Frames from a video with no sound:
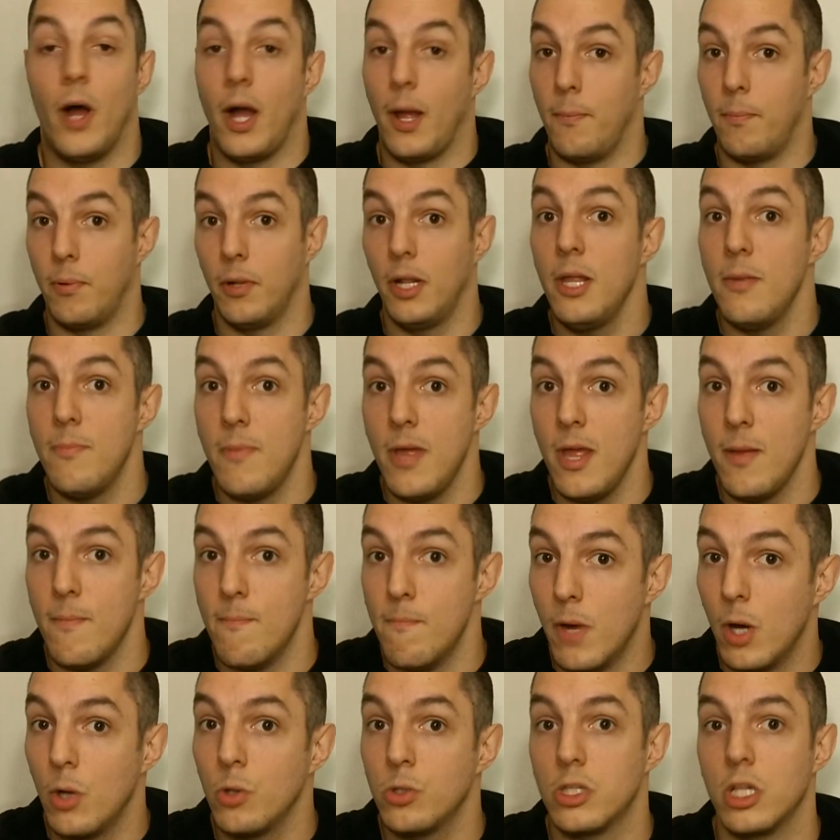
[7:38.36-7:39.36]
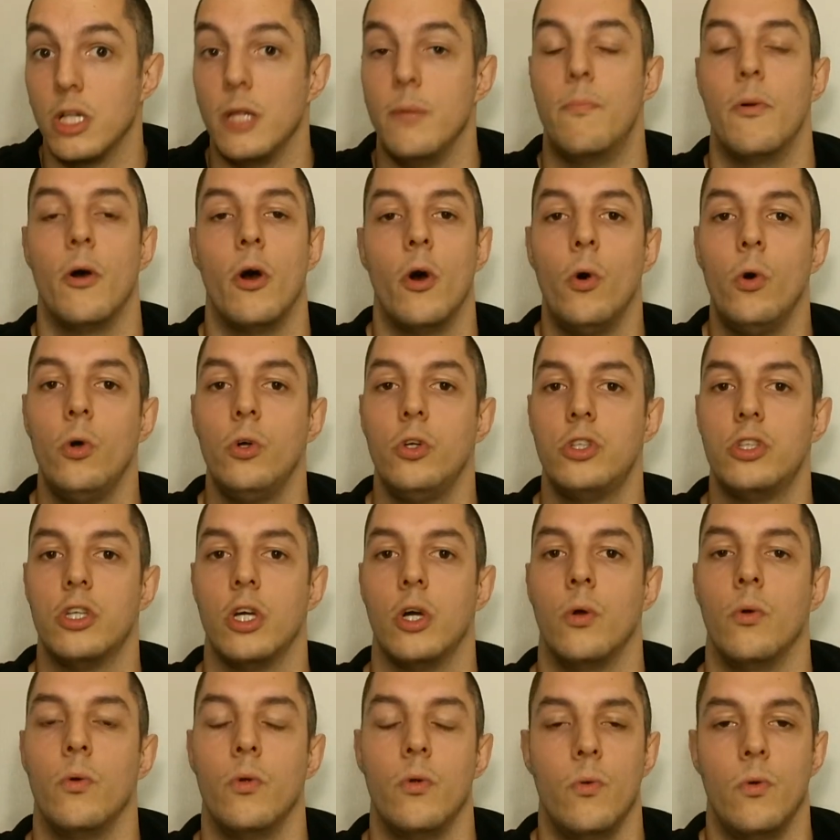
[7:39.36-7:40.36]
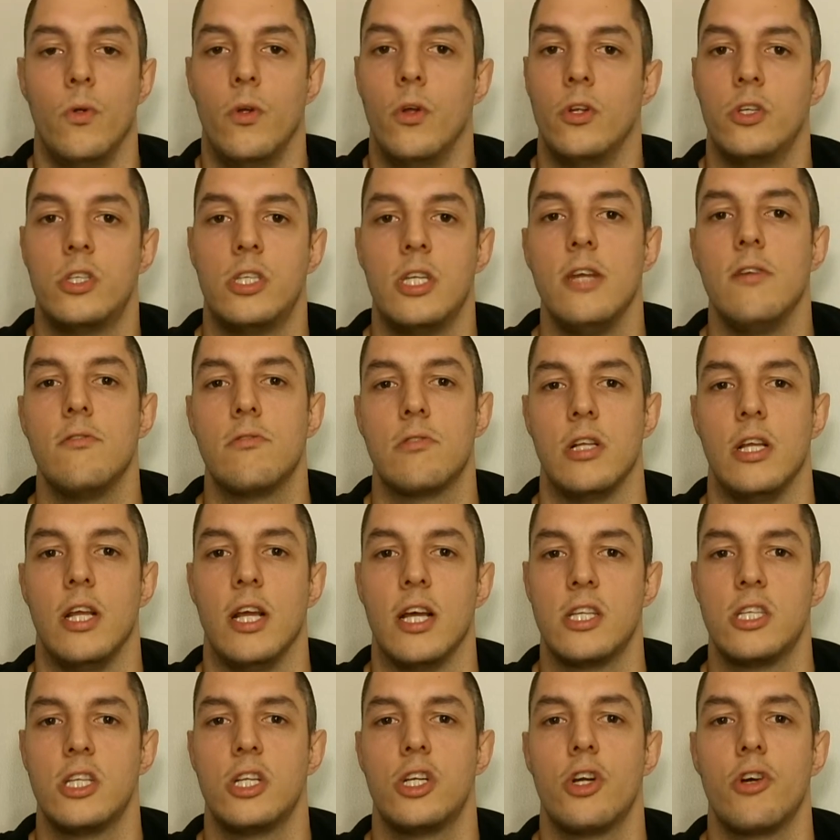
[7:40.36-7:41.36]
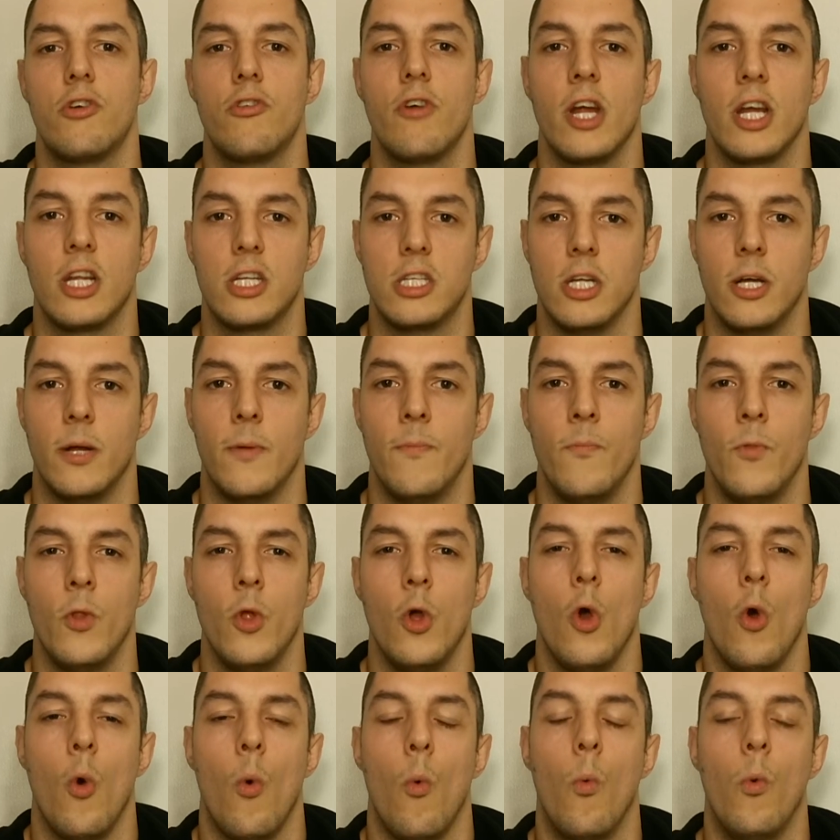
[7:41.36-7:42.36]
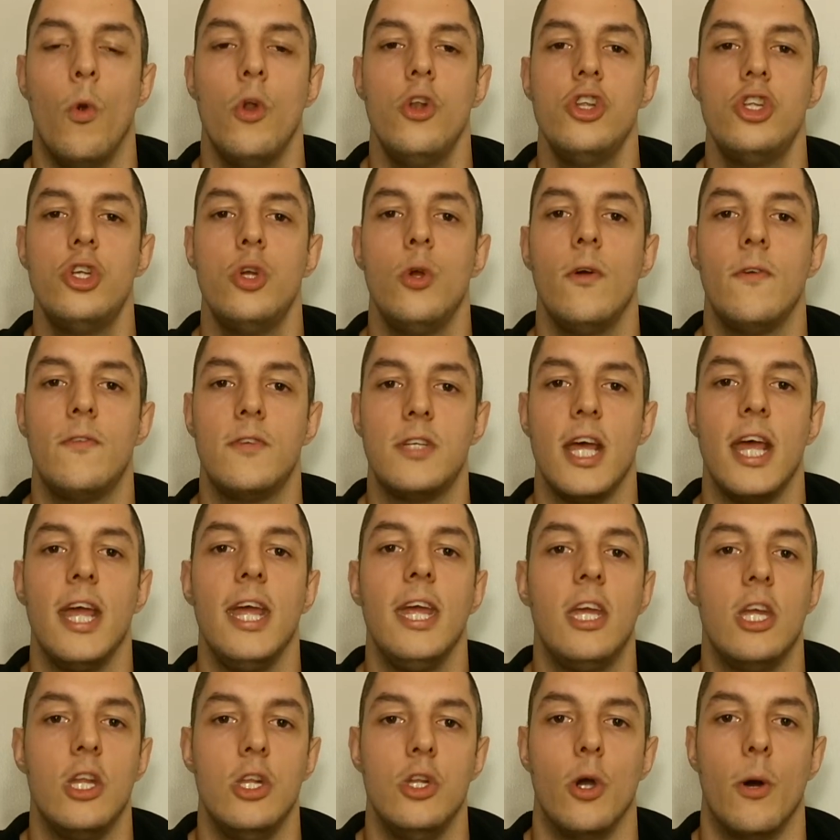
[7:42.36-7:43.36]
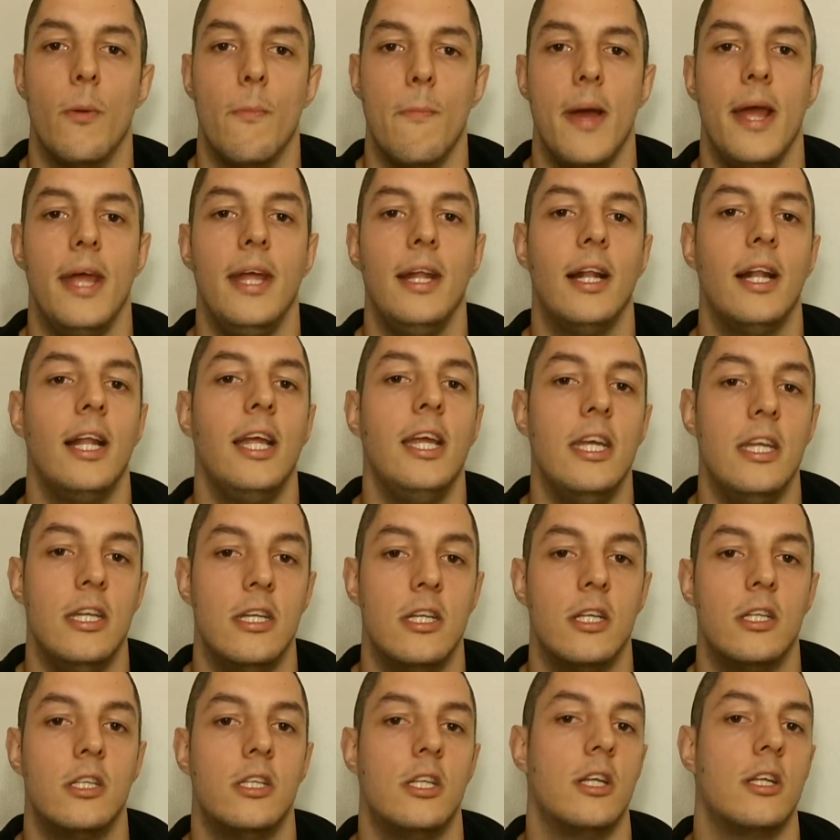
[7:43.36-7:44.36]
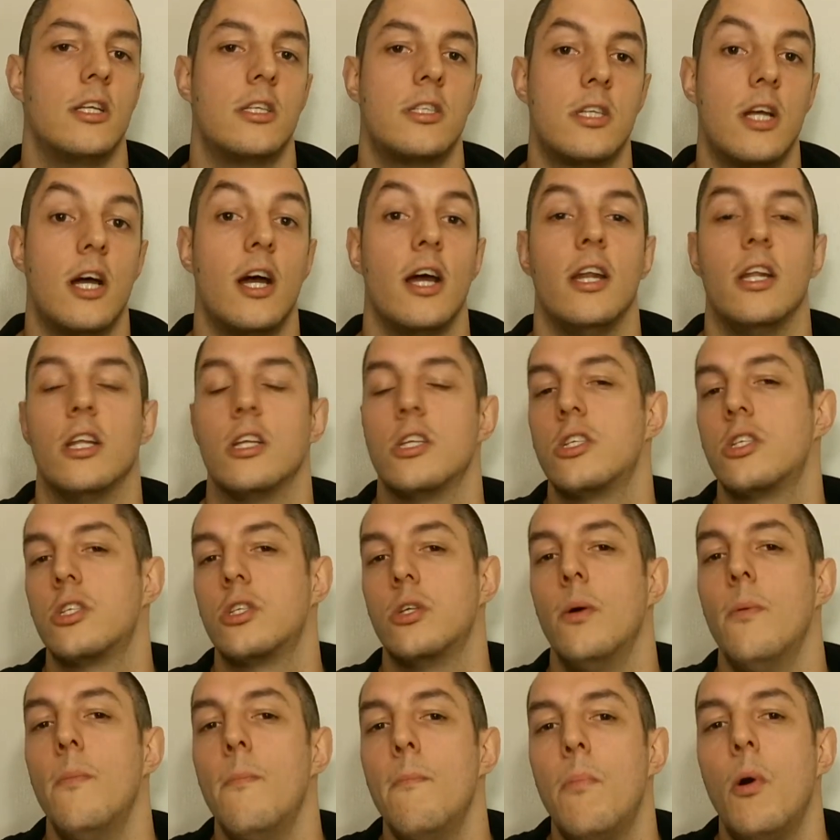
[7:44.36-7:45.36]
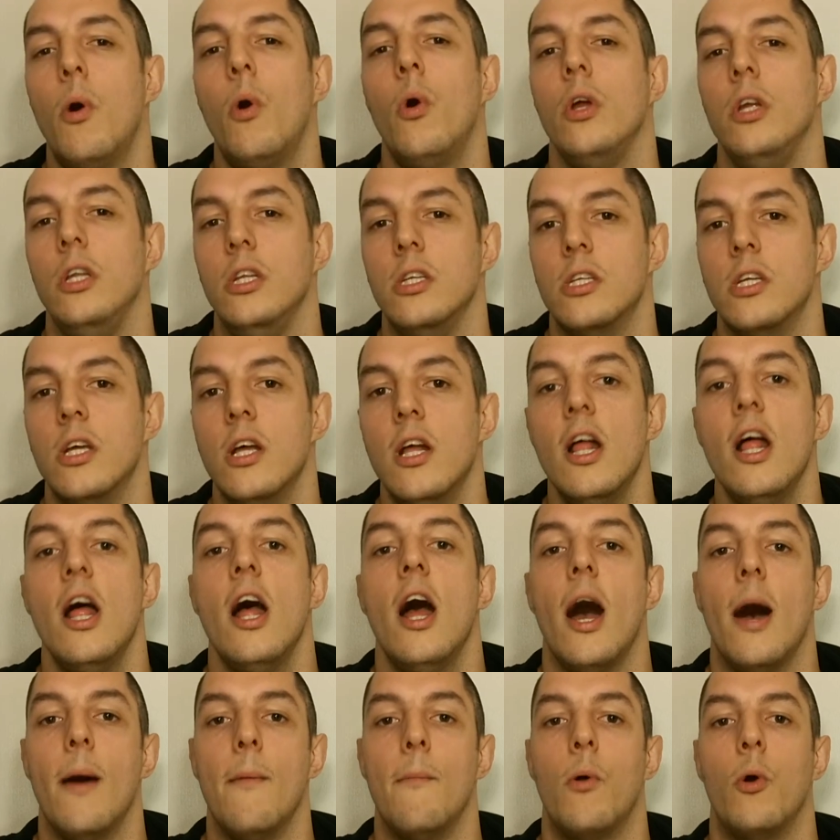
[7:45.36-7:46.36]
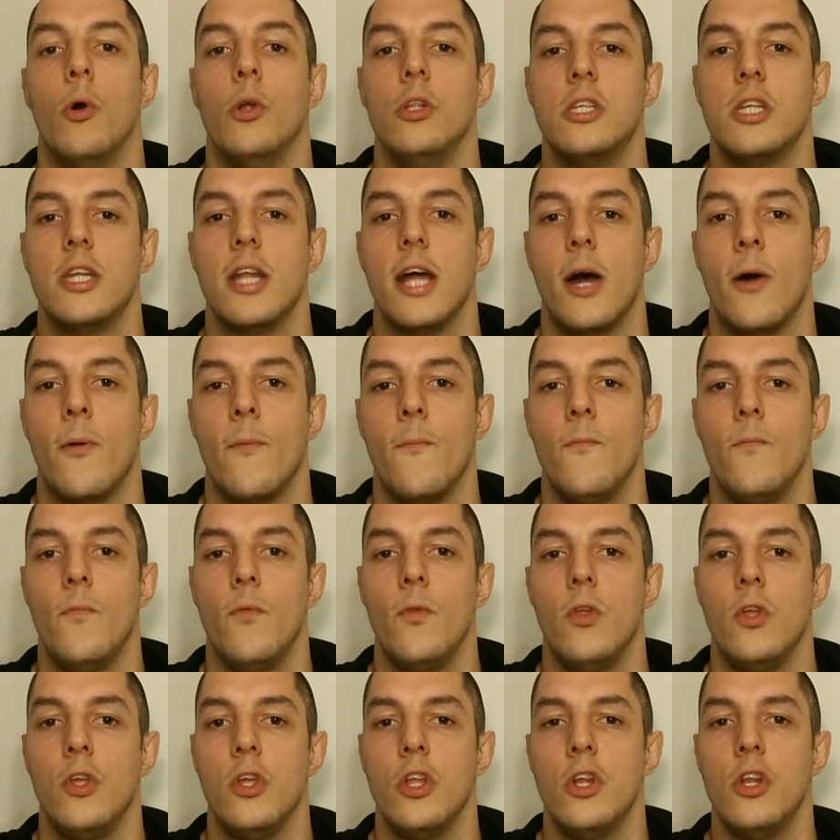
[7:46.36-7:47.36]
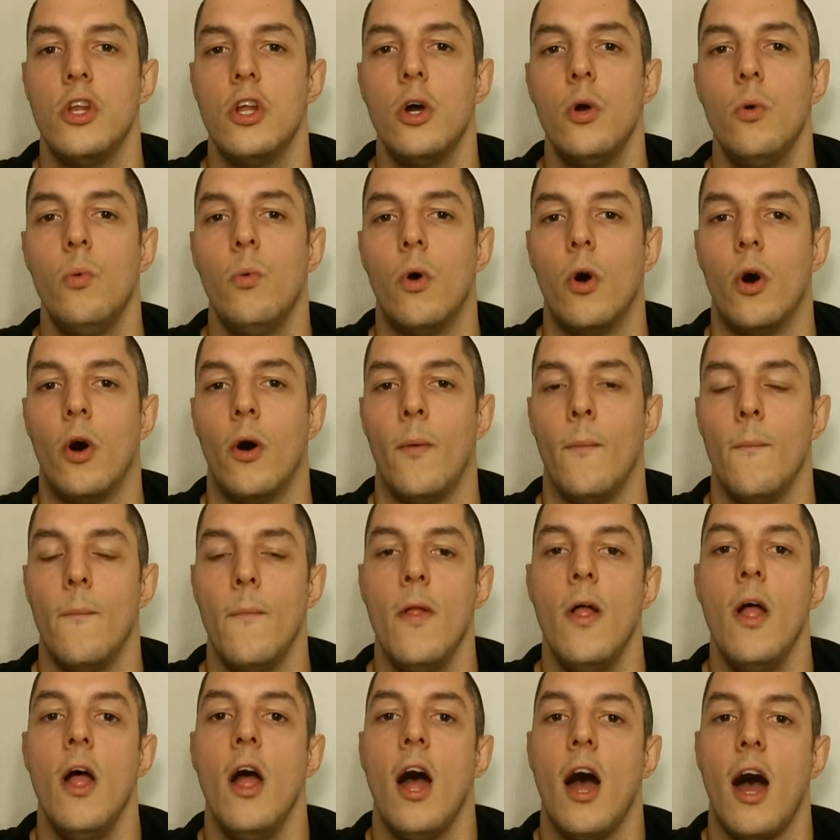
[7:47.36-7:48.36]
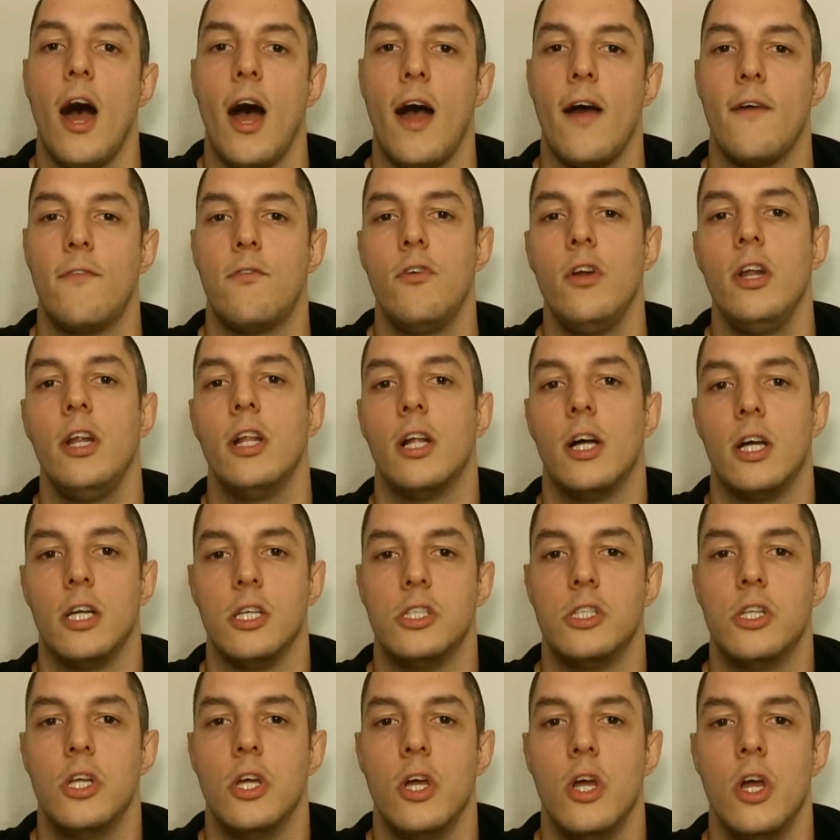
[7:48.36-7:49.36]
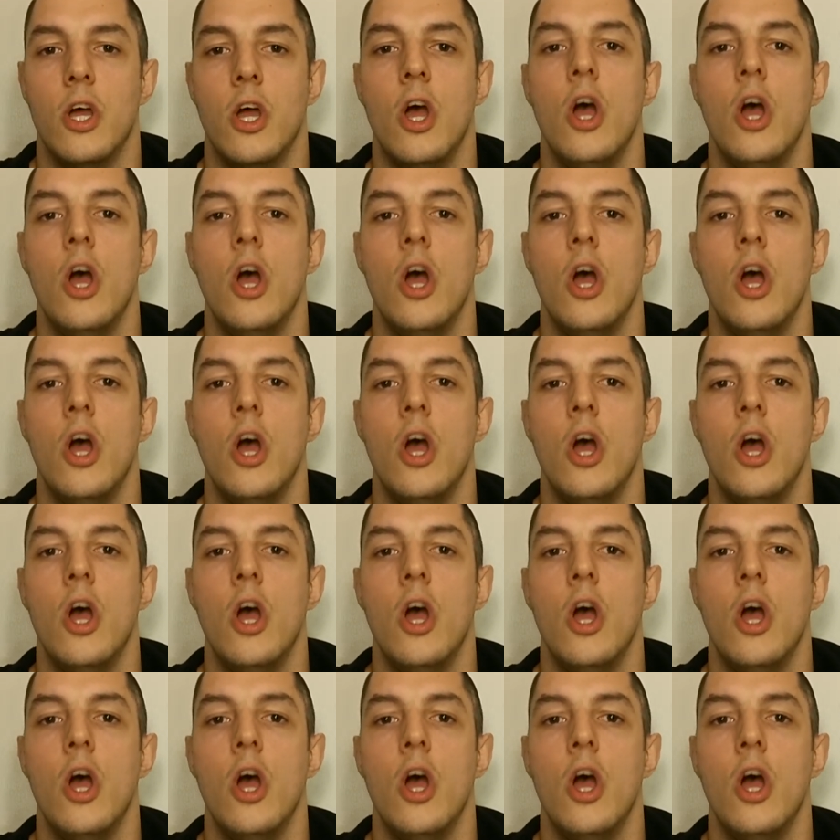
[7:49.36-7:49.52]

I blame him mostly, but also, seriously, as a director, wouldn't you have taken your main lead to the side at some point and pointed out, you know what? I've realised